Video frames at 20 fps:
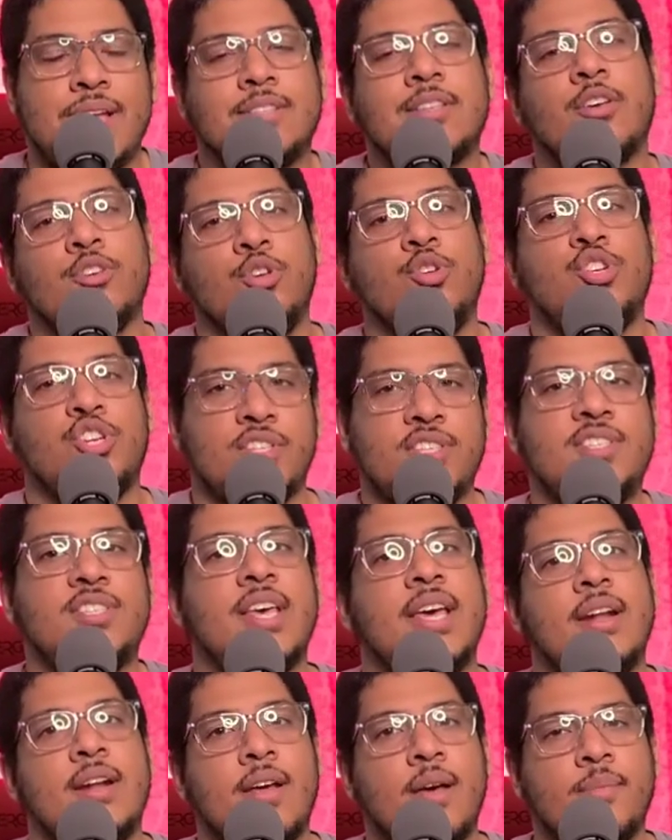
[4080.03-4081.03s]
how you should
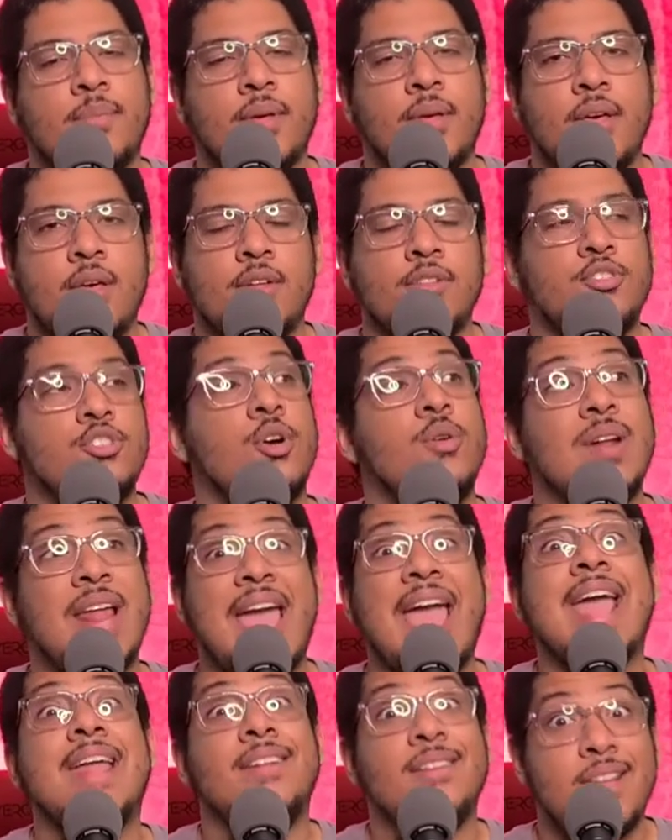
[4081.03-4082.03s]
set it up. Don't
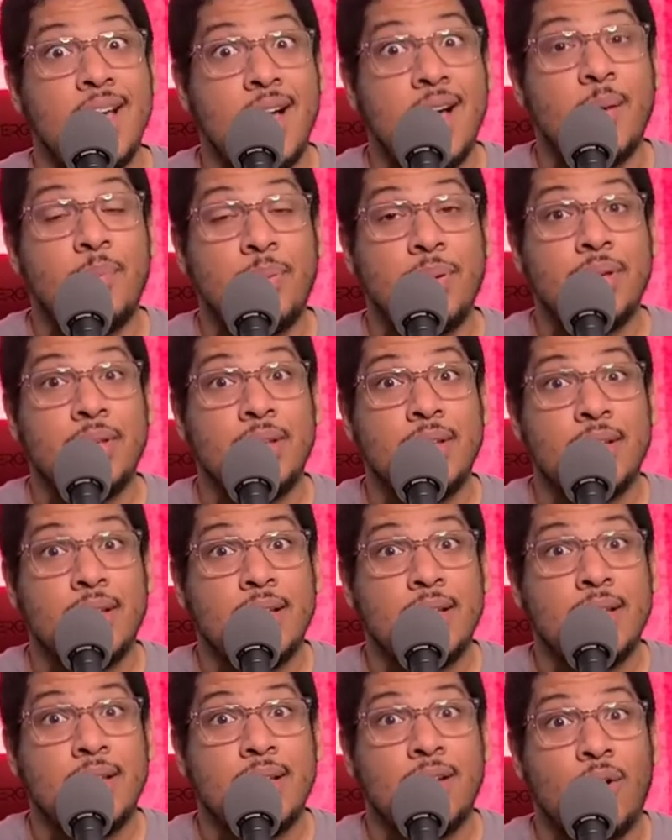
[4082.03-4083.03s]
end up
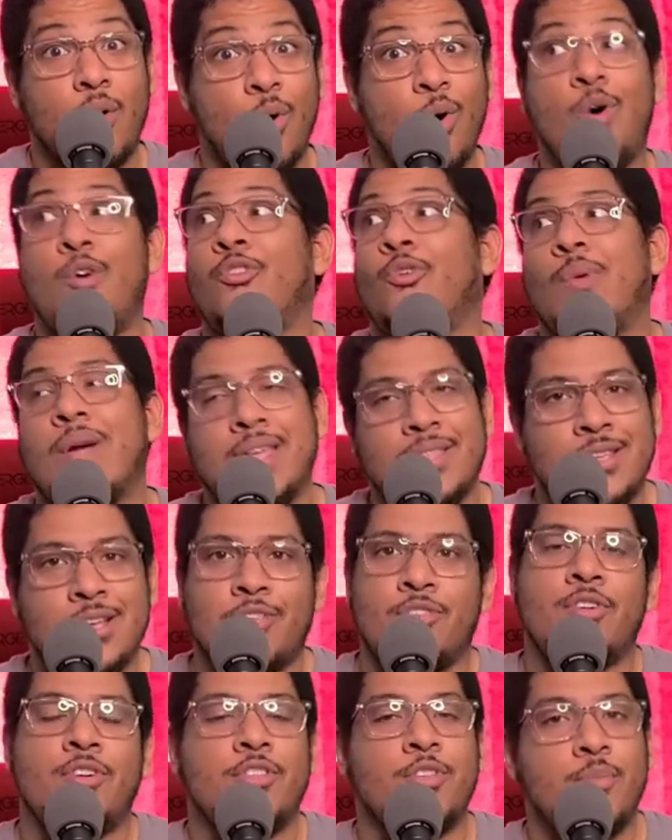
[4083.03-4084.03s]
all the way at the
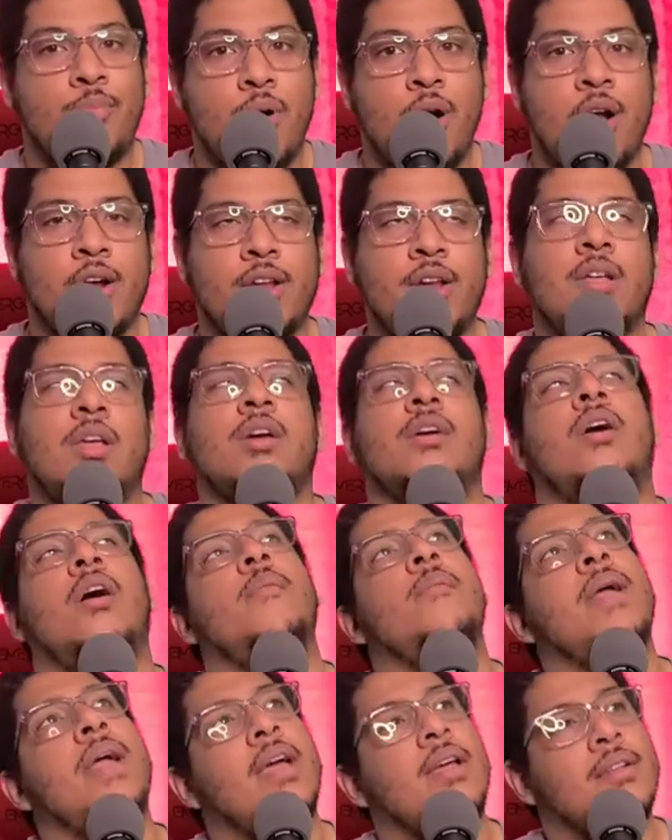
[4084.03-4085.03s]
other end of the park, and you're like, oh
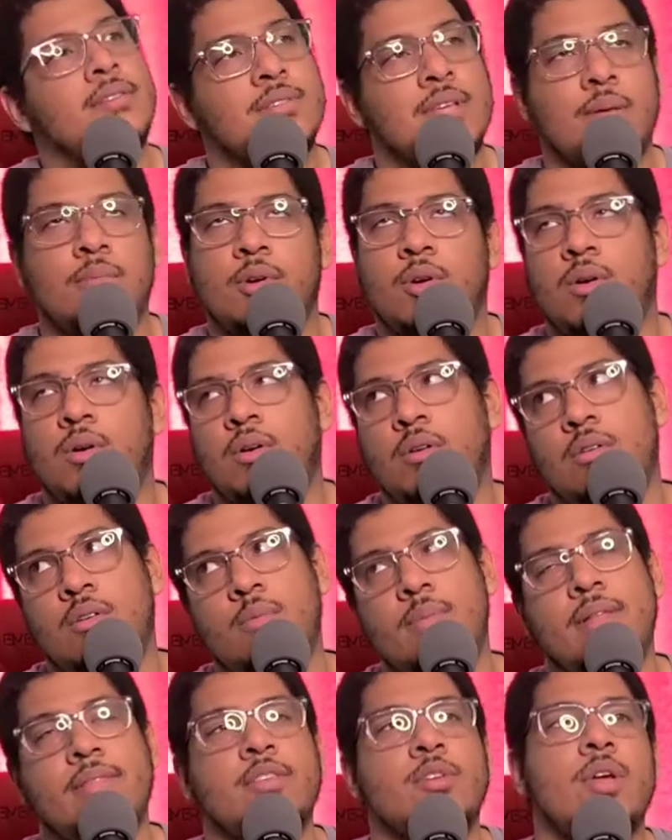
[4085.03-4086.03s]
man, it's time to go home,
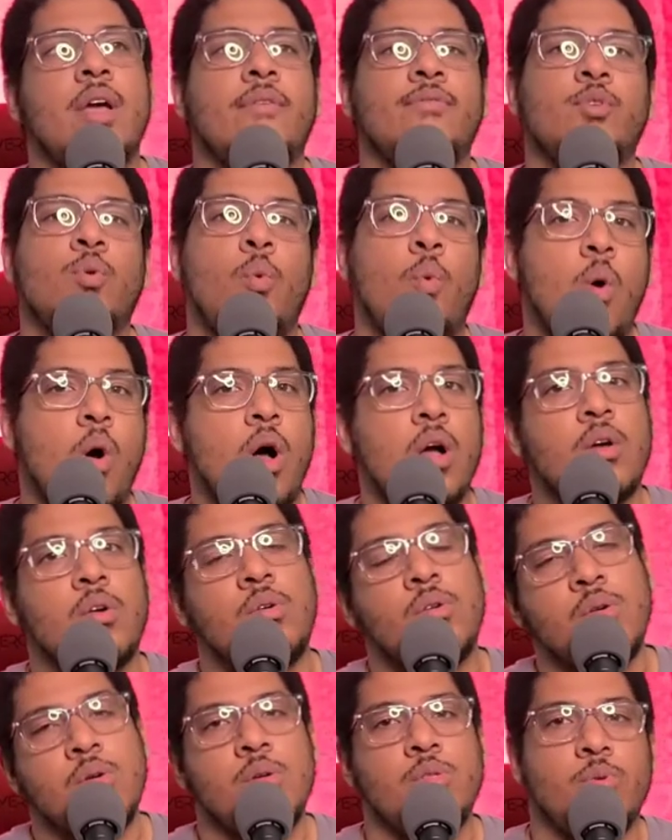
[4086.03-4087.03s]
and then you have to walk
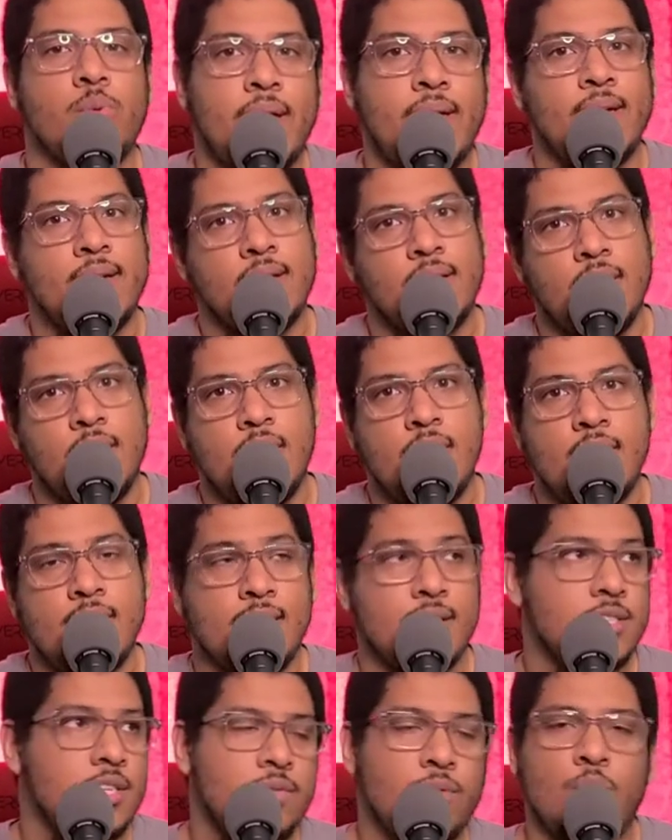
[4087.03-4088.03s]
all the way
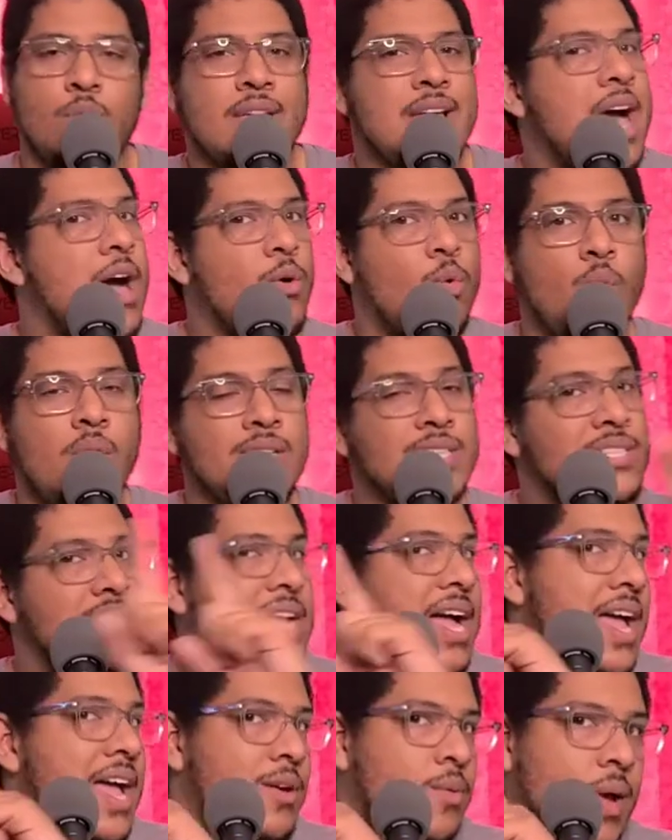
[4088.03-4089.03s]
because they've only got one
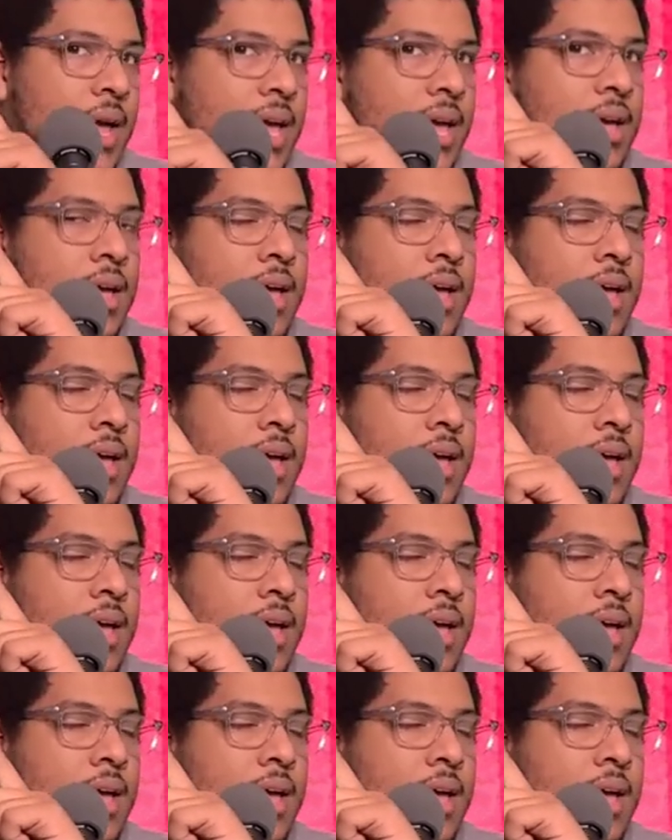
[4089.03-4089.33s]
Skyway,